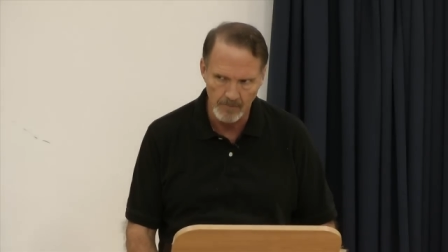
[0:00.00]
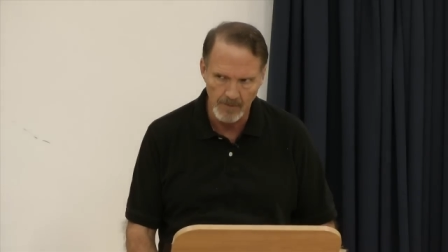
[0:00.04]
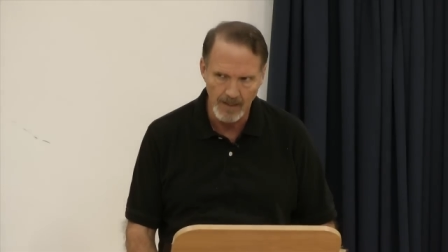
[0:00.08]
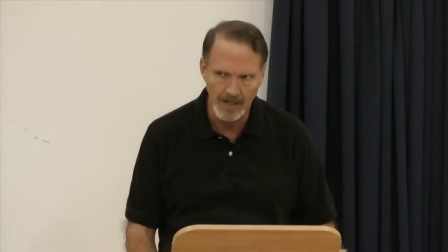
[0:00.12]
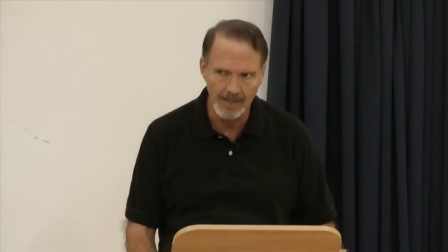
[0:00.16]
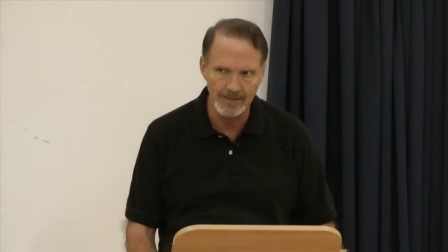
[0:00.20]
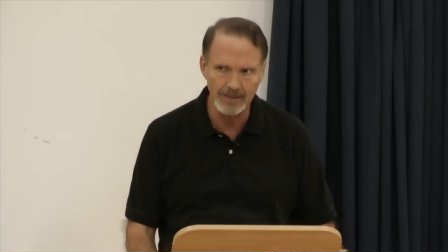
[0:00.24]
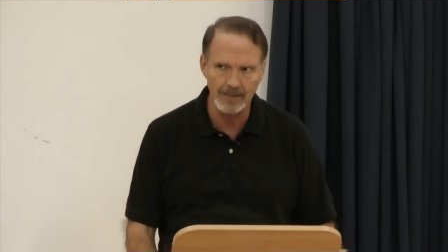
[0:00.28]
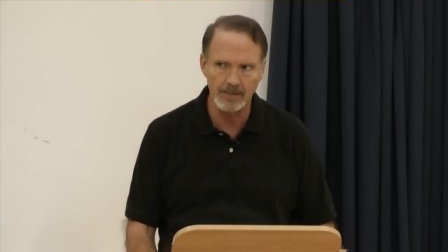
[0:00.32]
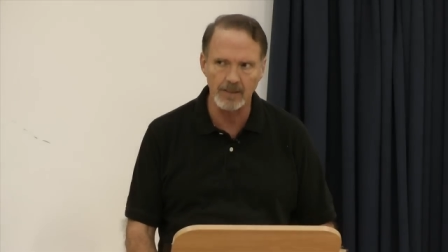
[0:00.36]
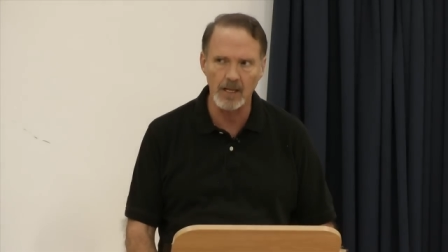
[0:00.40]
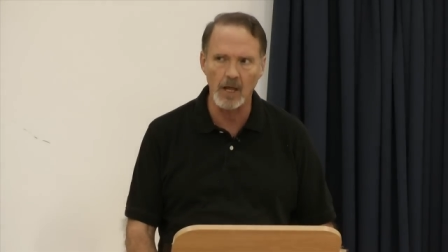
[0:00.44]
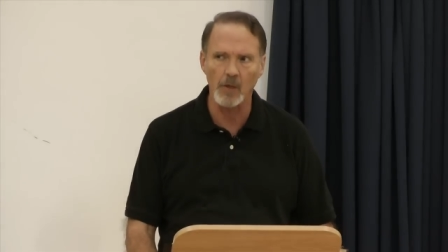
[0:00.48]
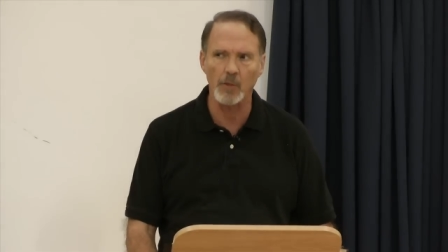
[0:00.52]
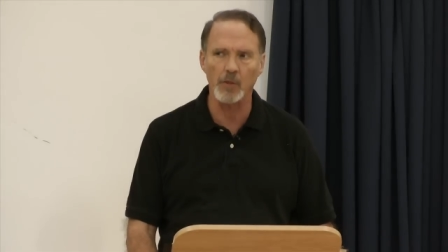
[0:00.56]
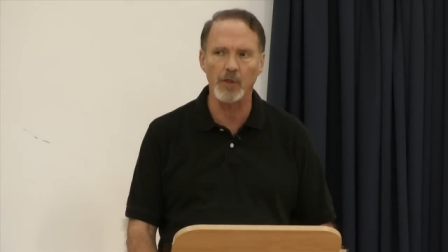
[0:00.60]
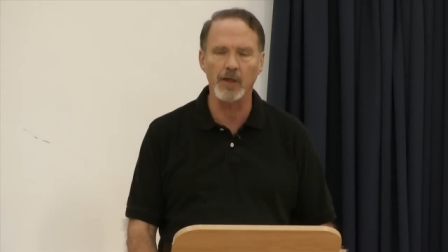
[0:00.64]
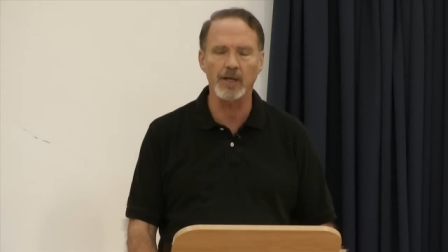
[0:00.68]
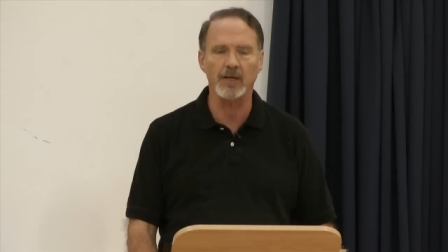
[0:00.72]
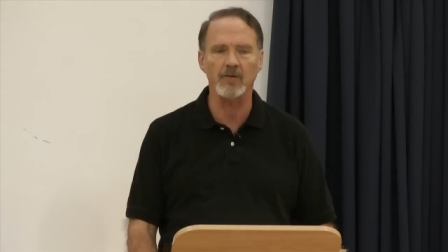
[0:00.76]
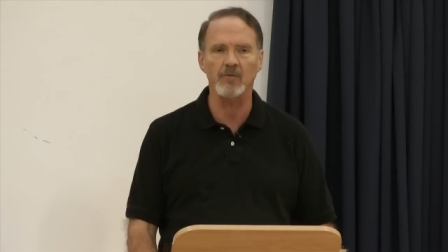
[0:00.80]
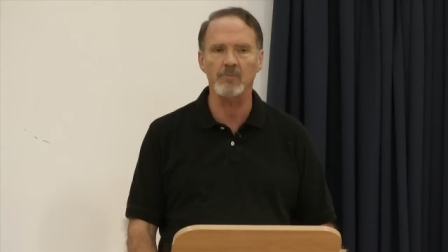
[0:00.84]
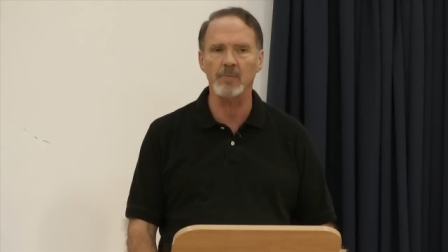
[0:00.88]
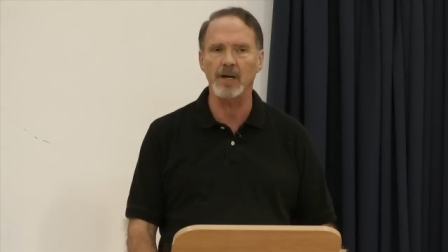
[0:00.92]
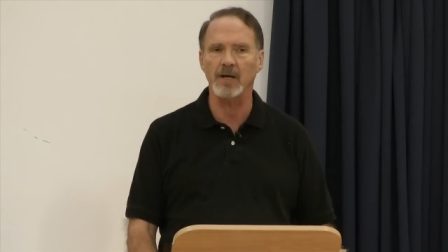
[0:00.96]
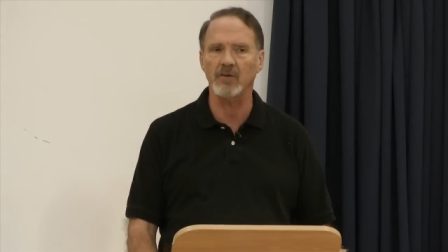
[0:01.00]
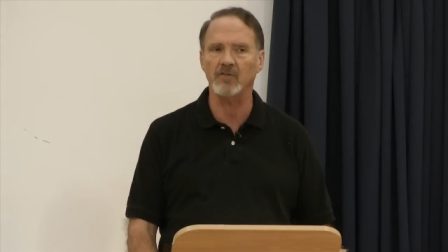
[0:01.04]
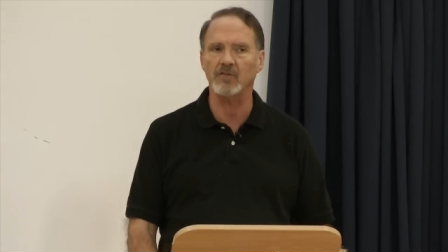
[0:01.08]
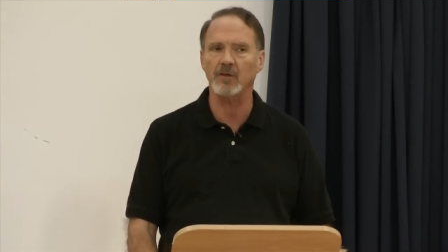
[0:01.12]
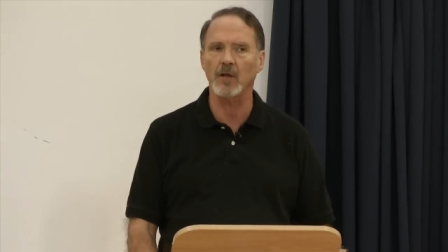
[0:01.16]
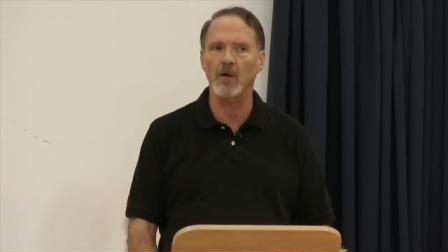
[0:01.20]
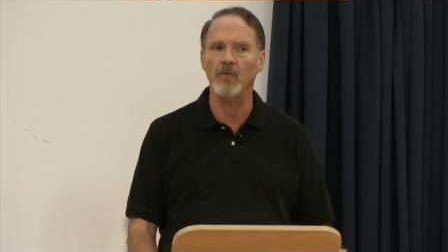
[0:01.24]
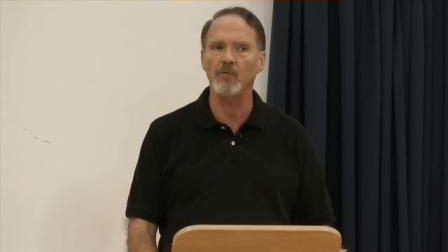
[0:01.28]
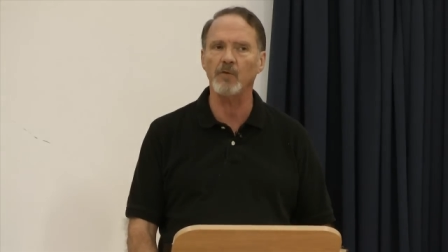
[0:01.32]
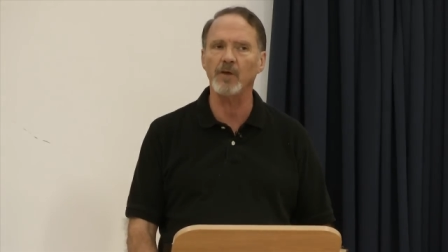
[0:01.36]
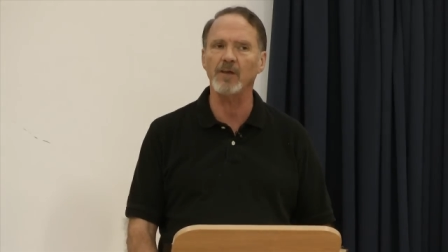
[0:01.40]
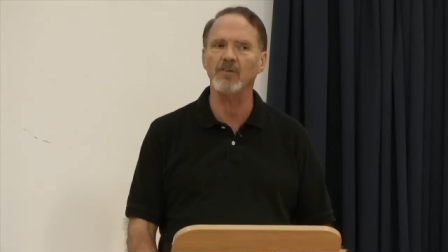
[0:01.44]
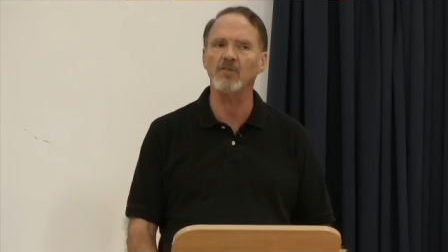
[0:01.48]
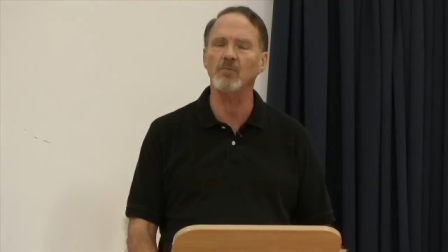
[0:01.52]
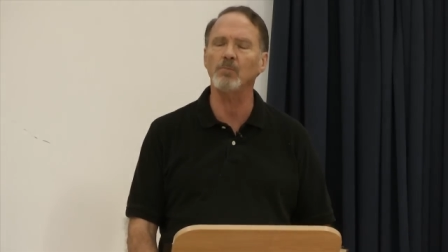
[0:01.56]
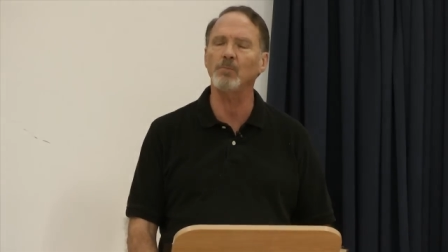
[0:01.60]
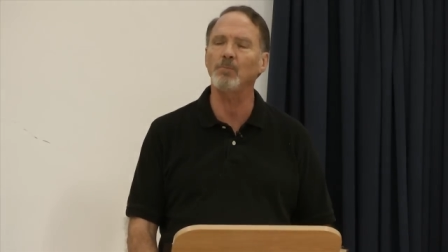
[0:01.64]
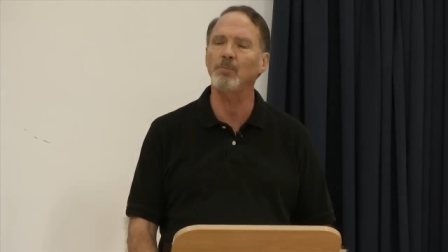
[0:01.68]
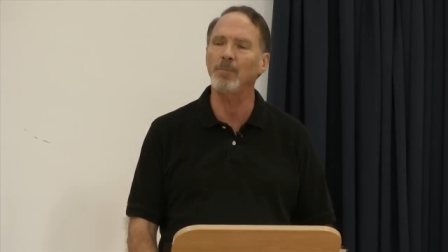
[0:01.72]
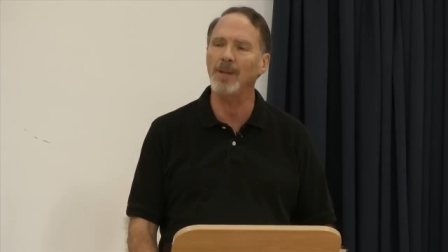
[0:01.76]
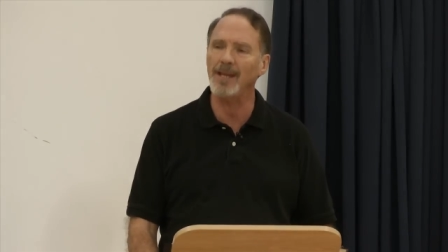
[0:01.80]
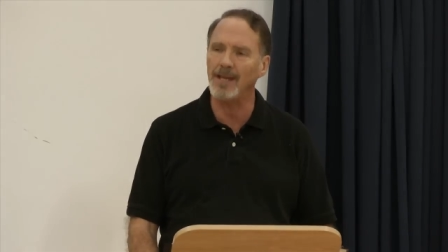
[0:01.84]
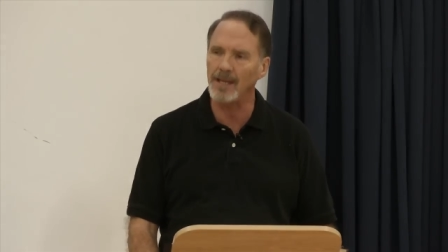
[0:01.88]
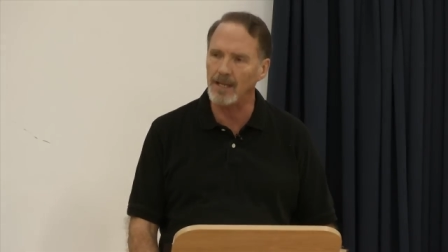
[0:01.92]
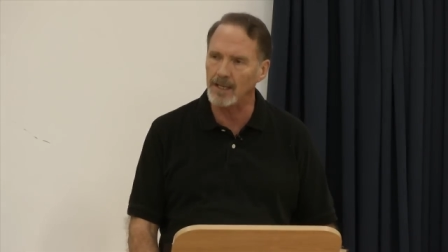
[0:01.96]
I did not think of myself as
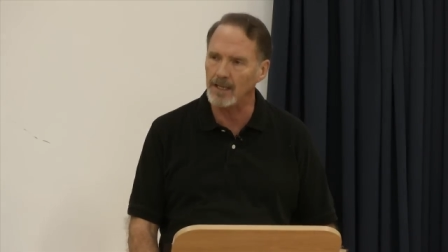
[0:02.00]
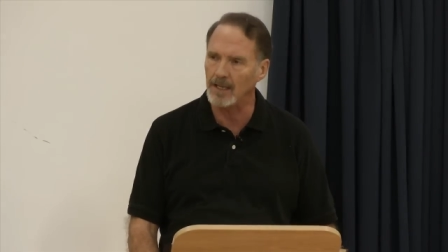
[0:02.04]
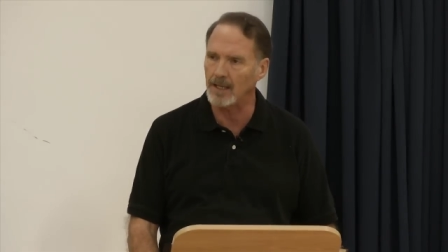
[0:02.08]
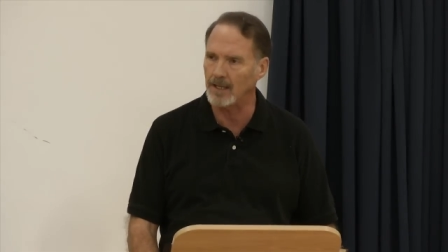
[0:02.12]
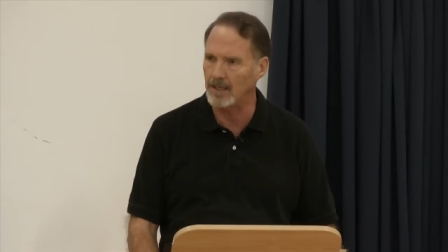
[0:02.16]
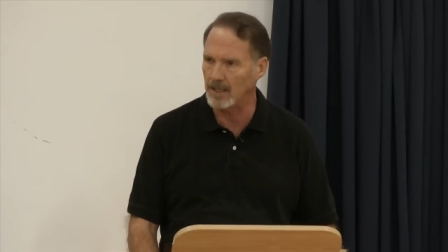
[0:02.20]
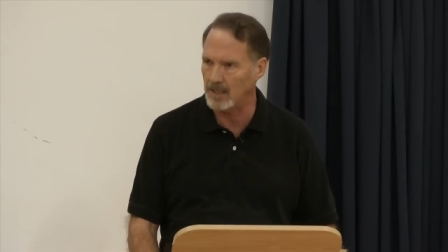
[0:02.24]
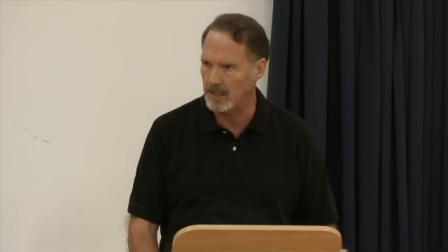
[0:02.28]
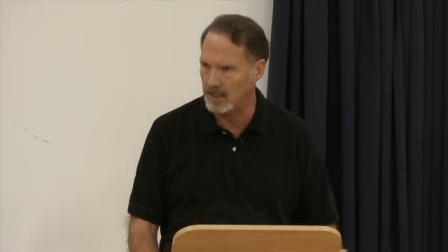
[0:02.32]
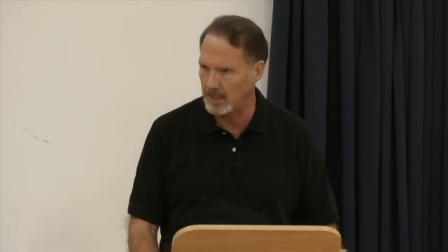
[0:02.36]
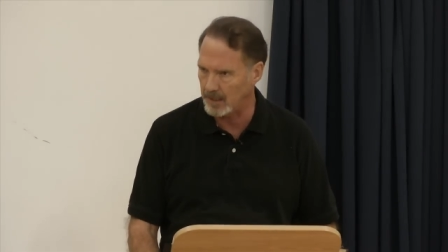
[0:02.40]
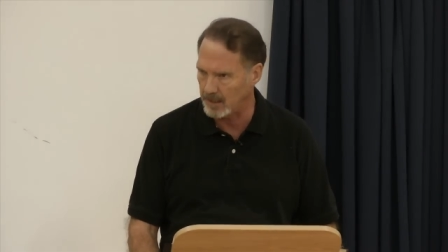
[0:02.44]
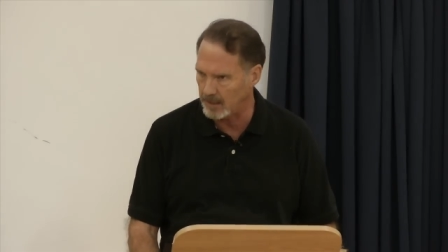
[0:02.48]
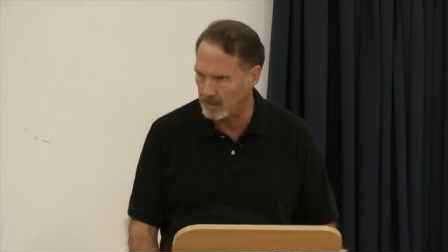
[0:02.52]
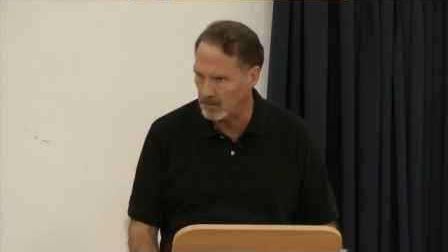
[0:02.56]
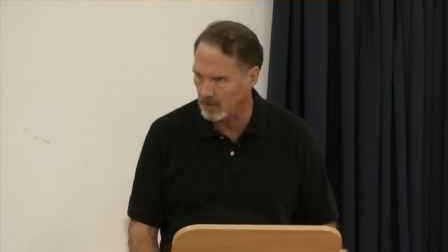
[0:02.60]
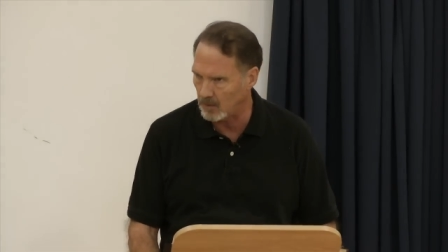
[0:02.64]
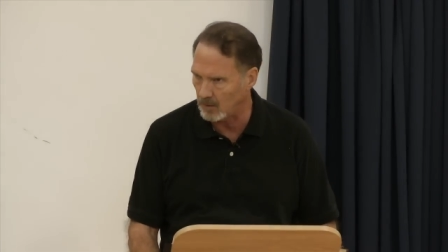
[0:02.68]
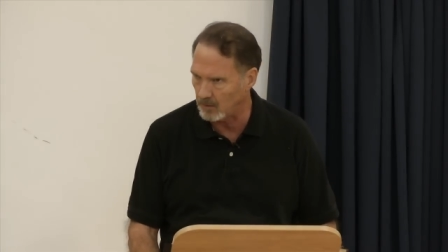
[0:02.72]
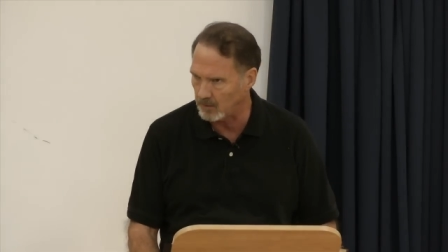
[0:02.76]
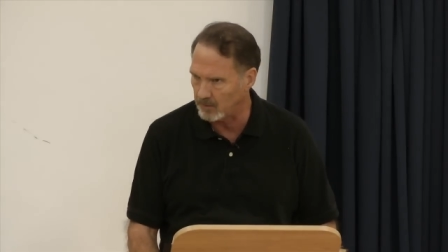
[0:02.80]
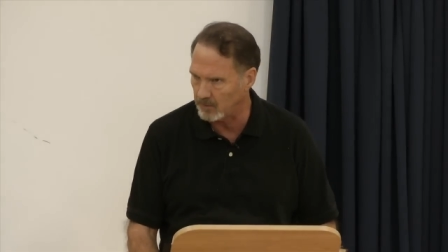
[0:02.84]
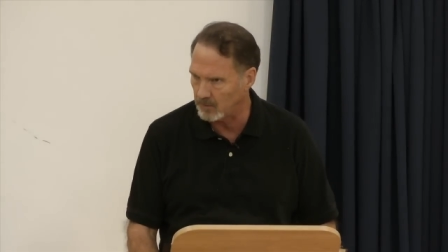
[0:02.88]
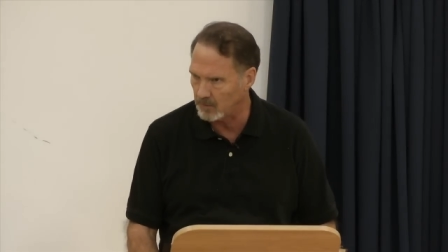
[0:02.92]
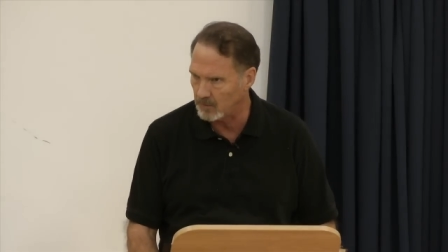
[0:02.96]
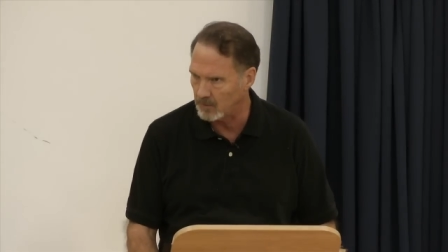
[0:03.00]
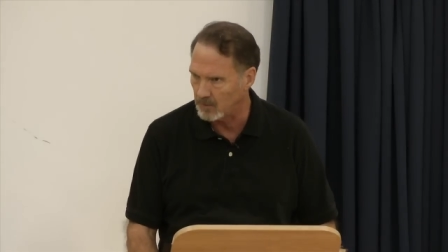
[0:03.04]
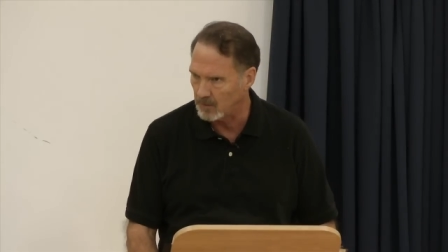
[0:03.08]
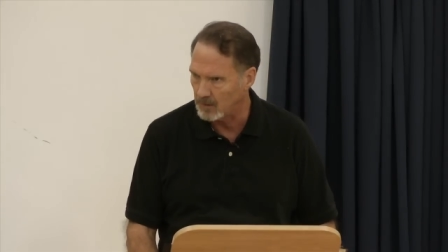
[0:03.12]
being healed.